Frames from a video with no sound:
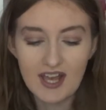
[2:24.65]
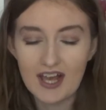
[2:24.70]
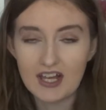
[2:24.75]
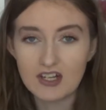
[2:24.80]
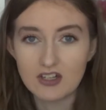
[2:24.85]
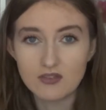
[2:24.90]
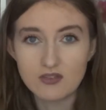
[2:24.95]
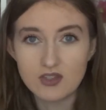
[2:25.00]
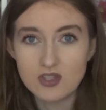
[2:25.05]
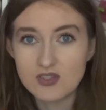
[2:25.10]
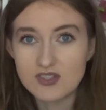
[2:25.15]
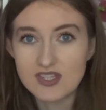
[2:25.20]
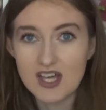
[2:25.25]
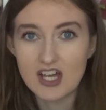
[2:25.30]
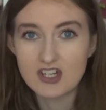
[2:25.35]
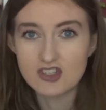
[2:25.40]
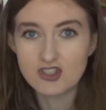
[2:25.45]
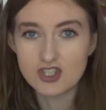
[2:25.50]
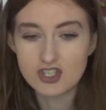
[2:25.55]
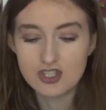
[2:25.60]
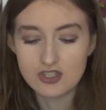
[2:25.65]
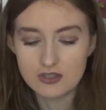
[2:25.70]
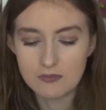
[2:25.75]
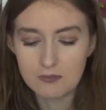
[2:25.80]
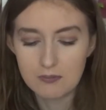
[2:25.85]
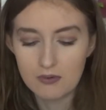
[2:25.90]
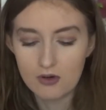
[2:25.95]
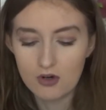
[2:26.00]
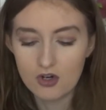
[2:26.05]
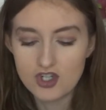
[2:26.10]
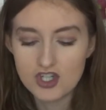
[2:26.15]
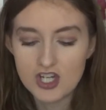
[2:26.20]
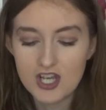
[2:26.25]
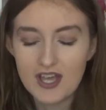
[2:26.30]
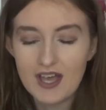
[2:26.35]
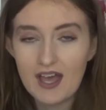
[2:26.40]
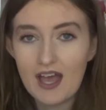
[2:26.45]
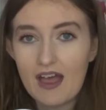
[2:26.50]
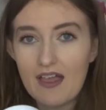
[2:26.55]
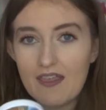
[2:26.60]
I don't use that, I just use a brush,
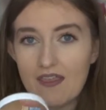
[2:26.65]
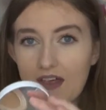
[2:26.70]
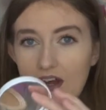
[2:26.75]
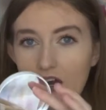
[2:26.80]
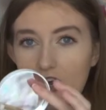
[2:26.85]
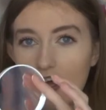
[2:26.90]
and then